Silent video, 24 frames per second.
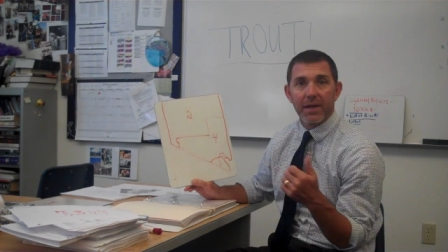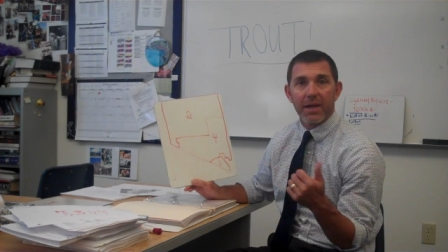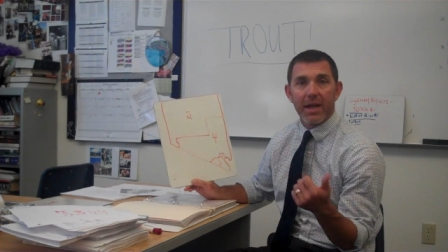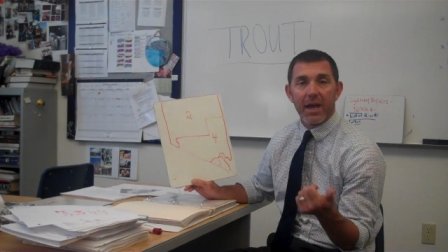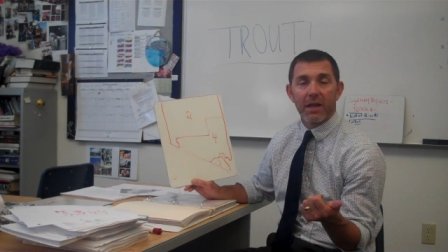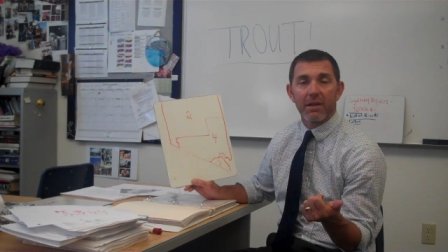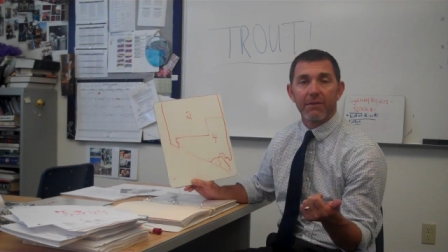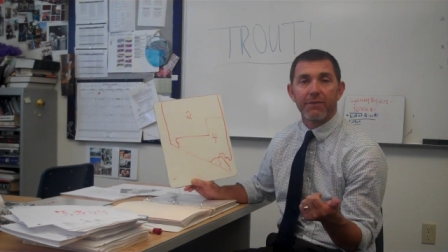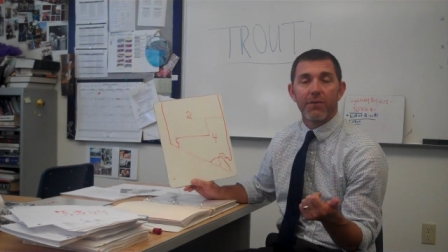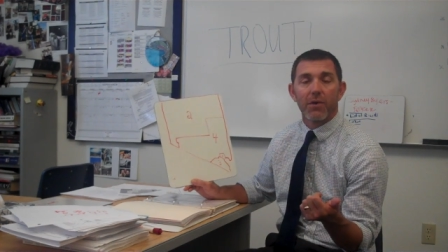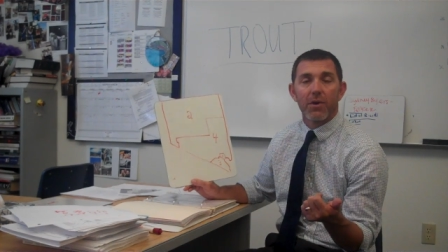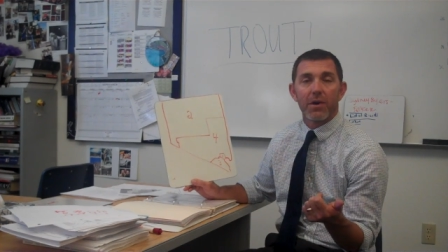
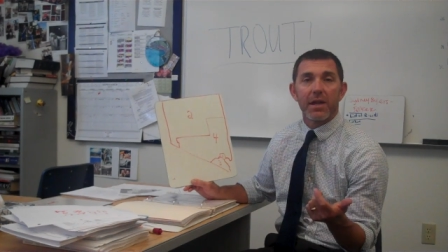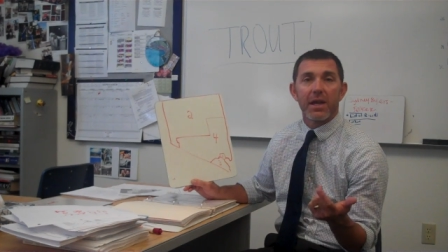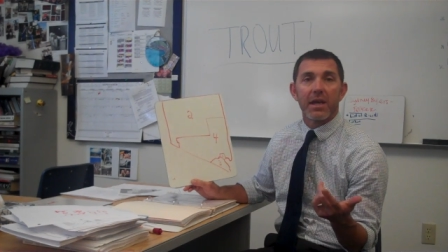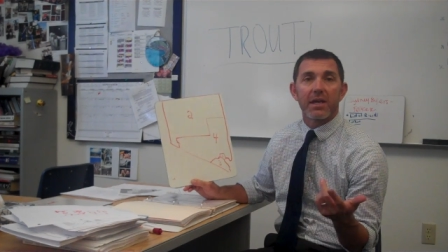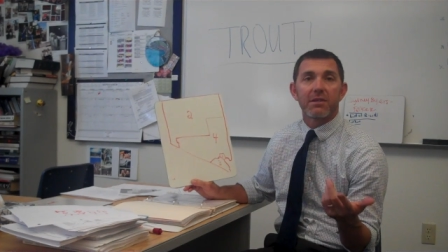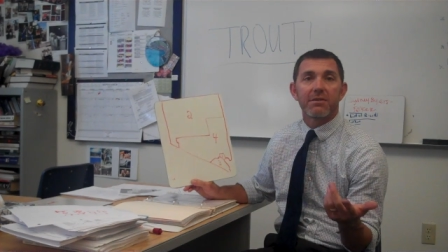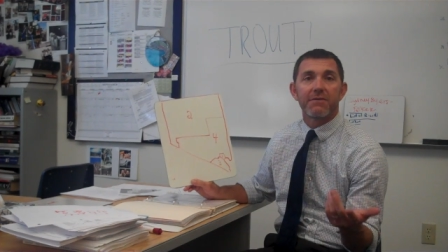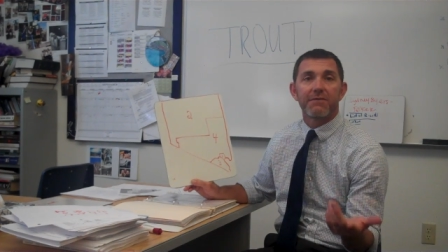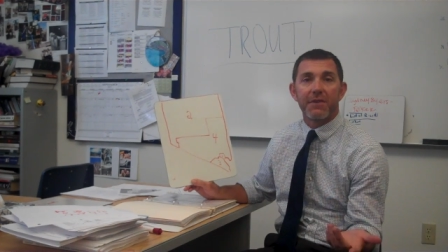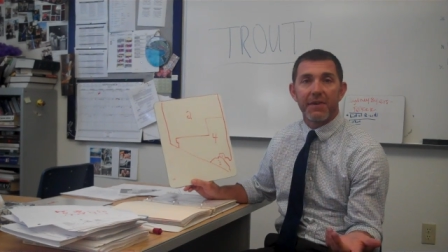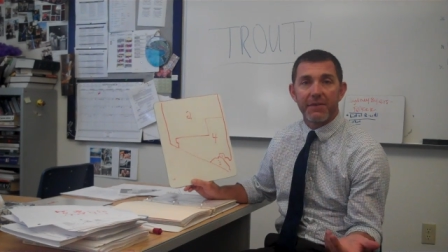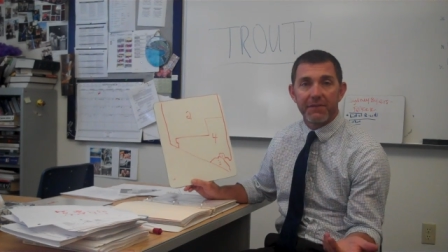California
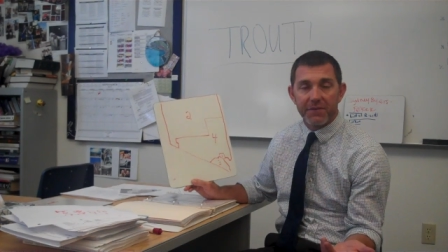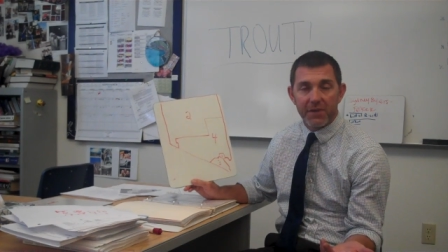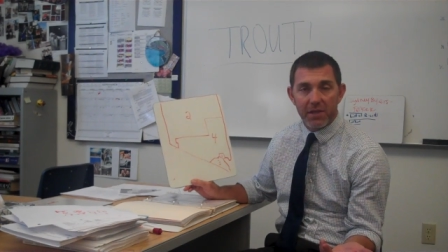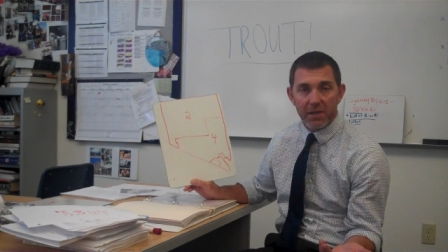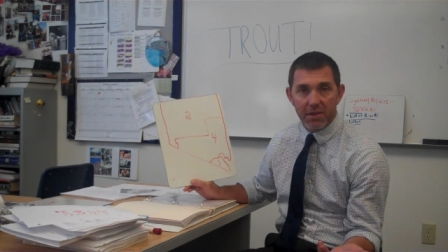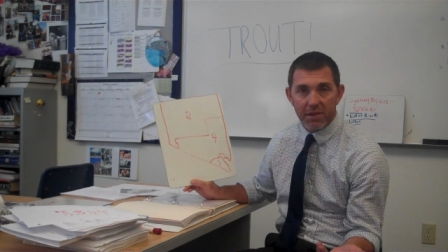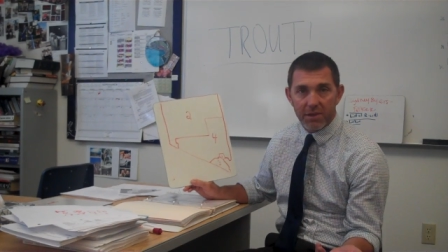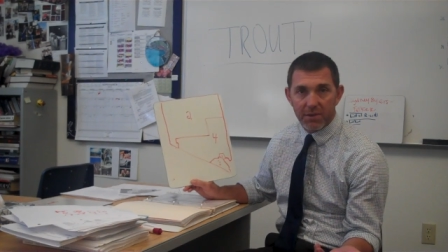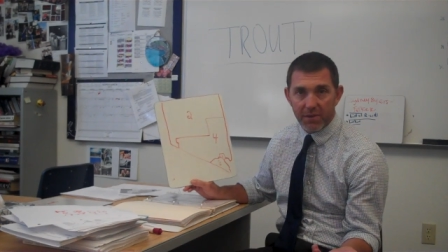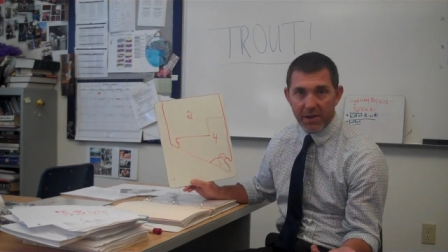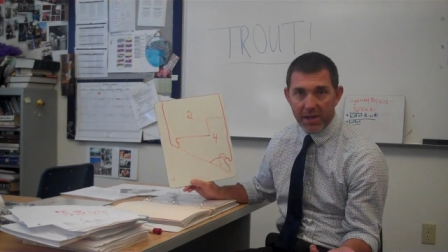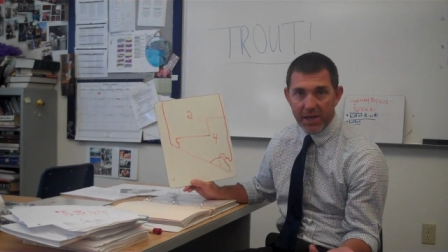has
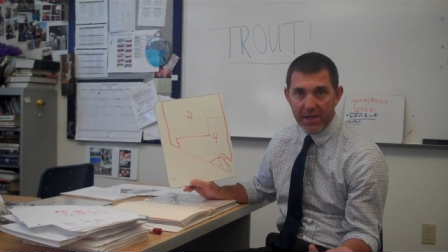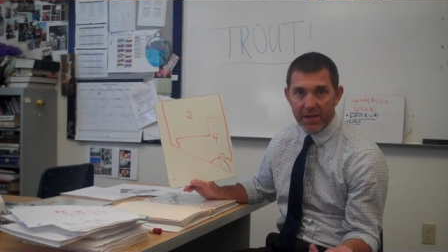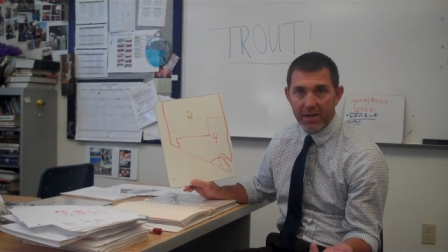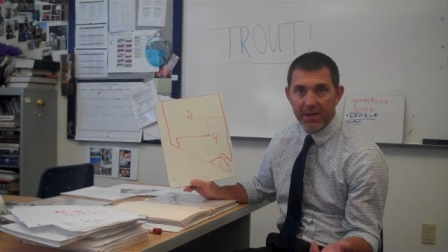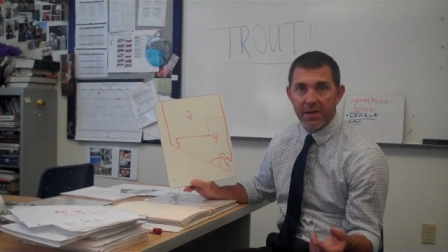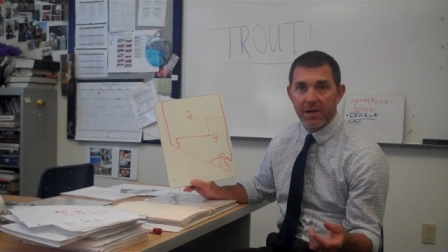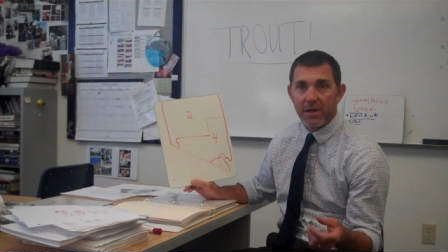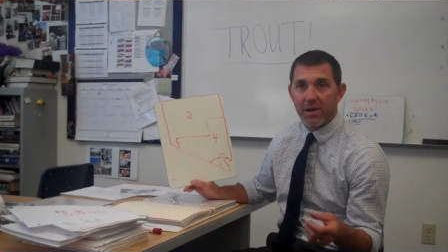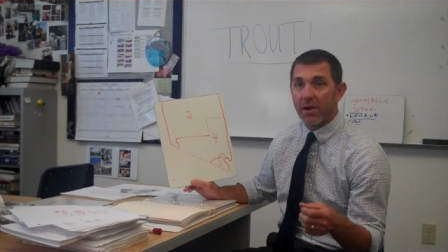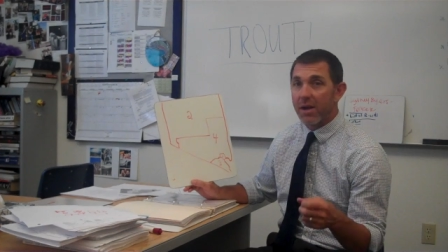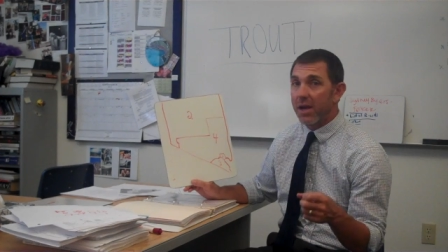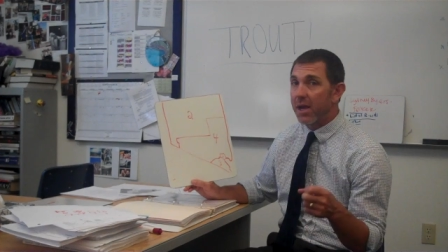53,
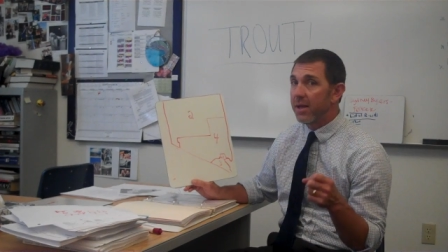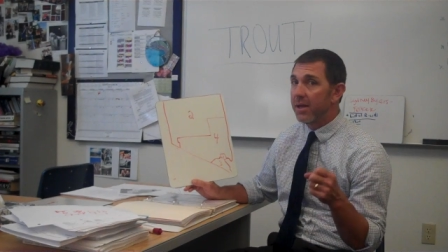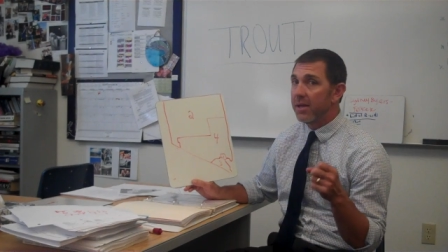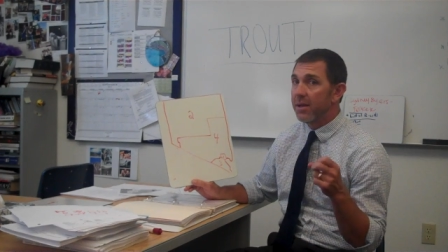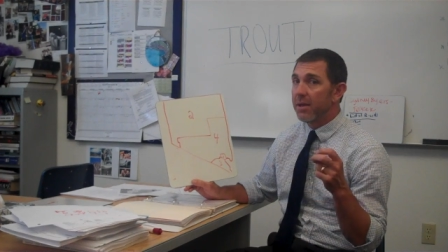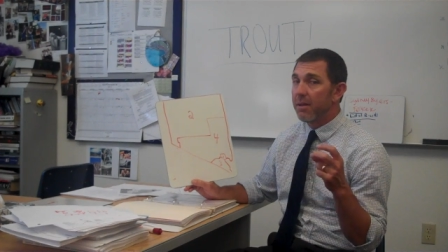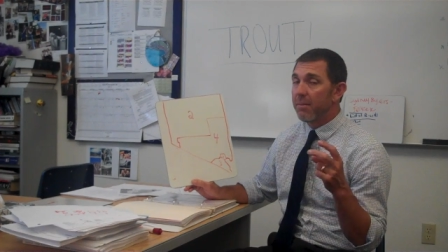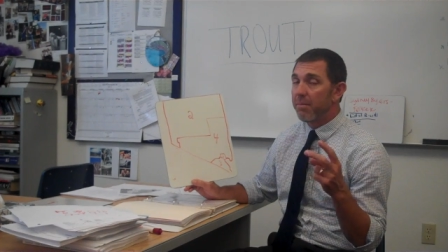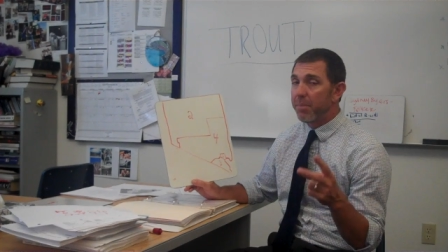right?